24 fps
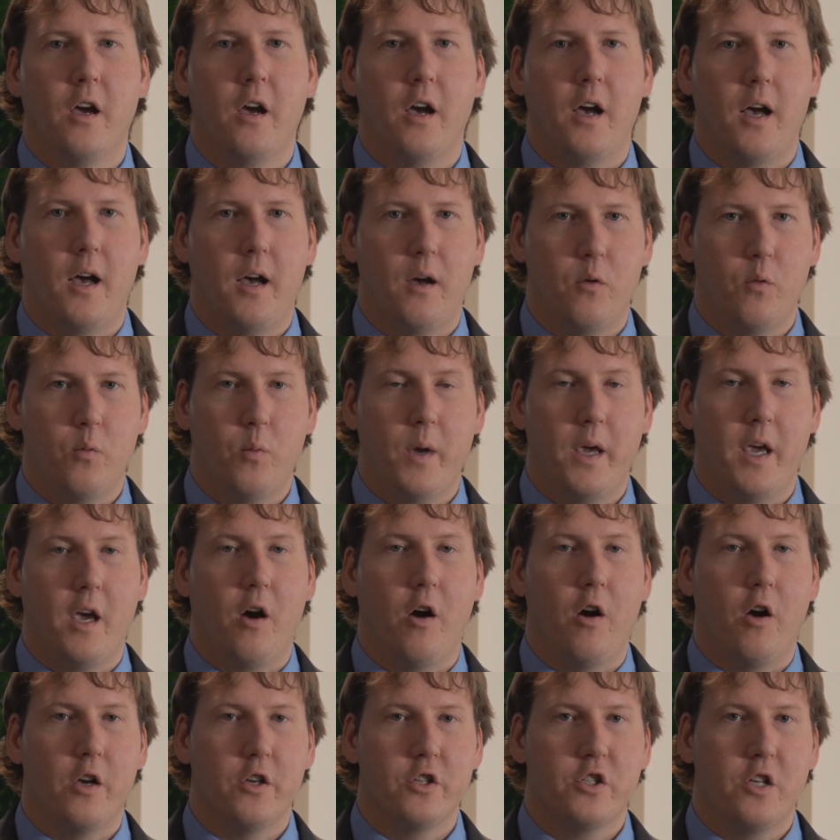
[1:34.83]
Uh, we
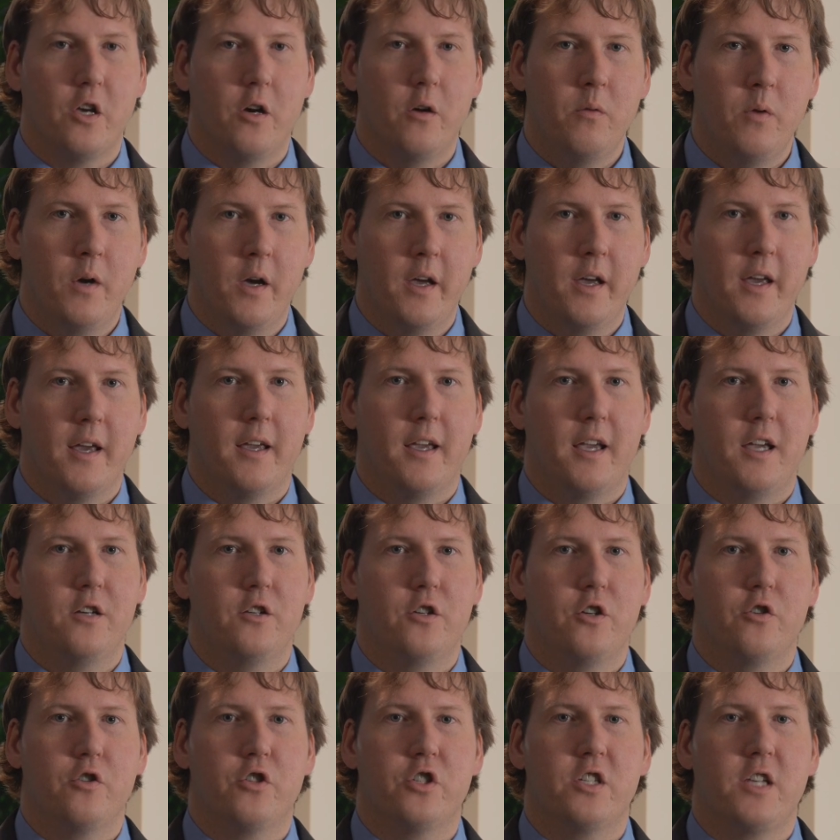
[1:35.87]
also can
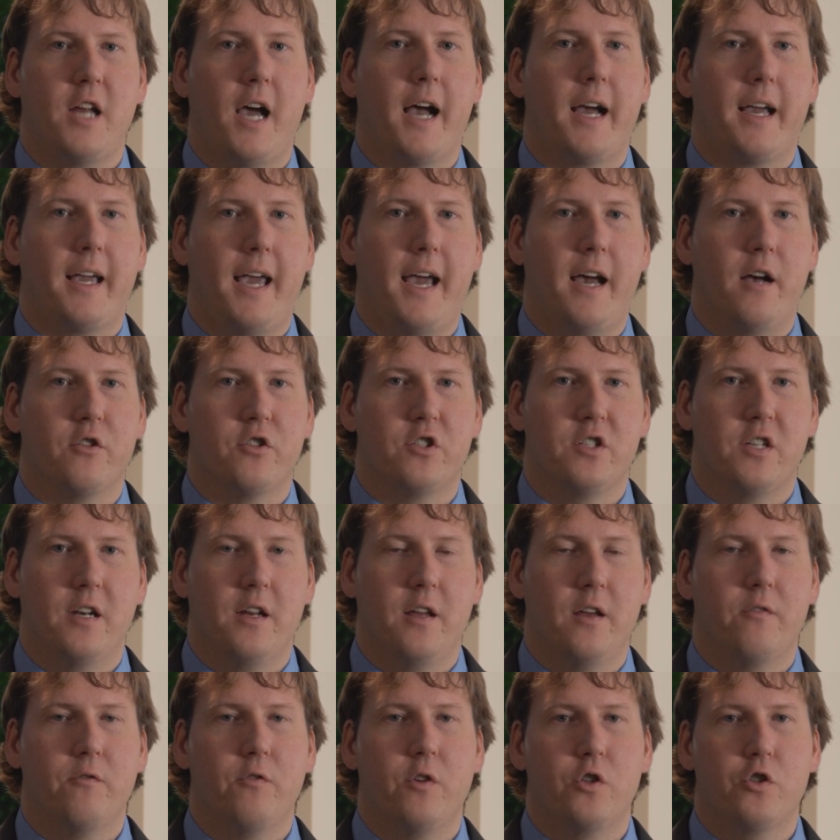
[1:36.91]
do stock counts and
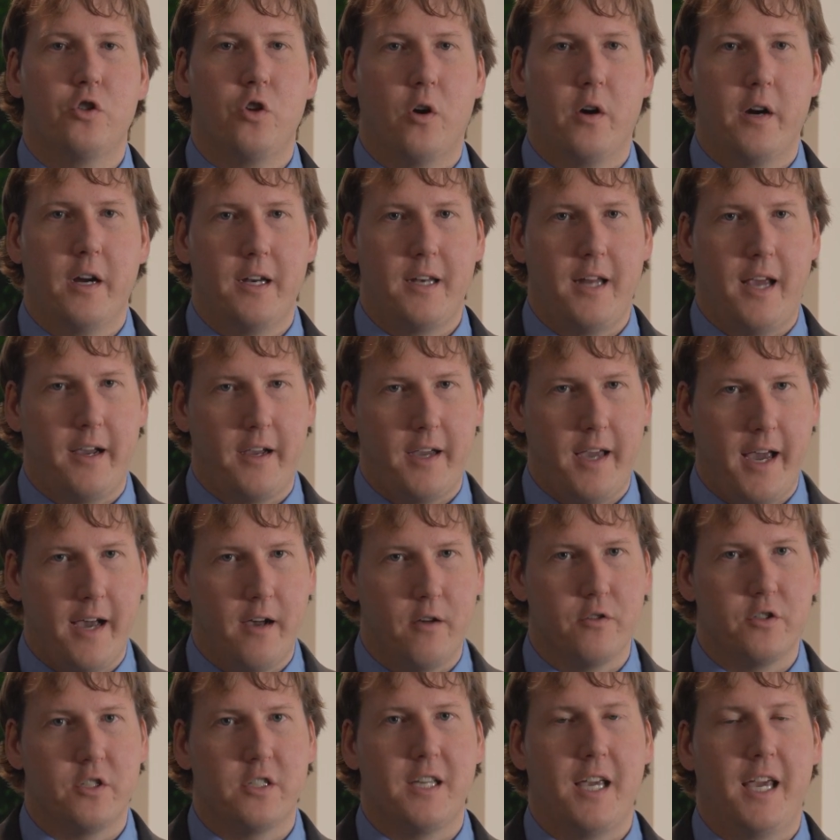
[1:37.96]
inventory
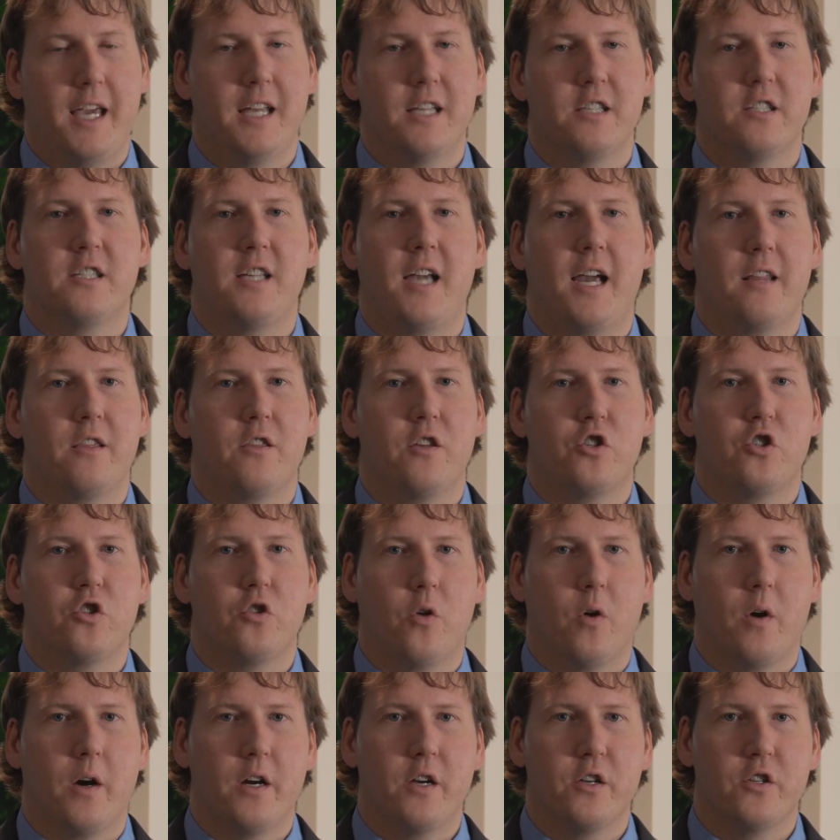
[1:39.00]
counts inside the
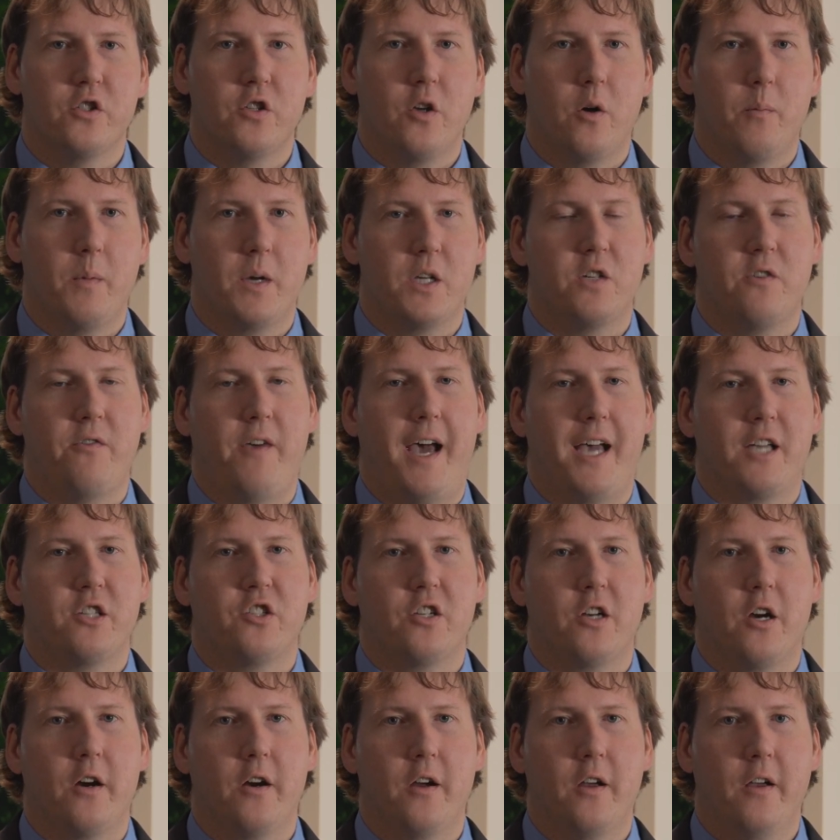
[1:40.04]
store so much
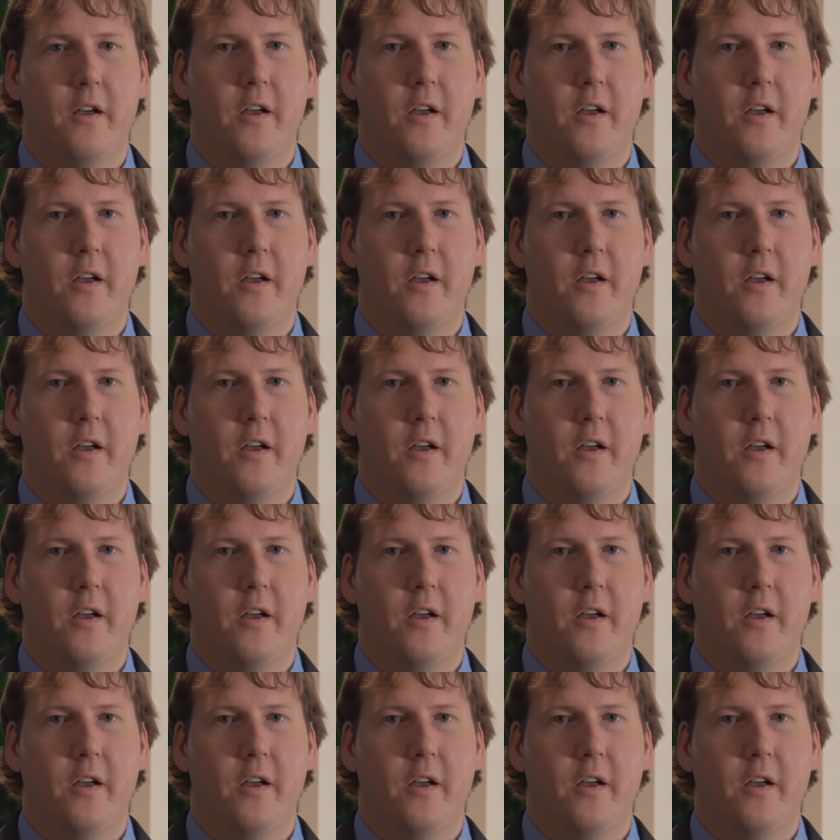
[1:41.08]
faster.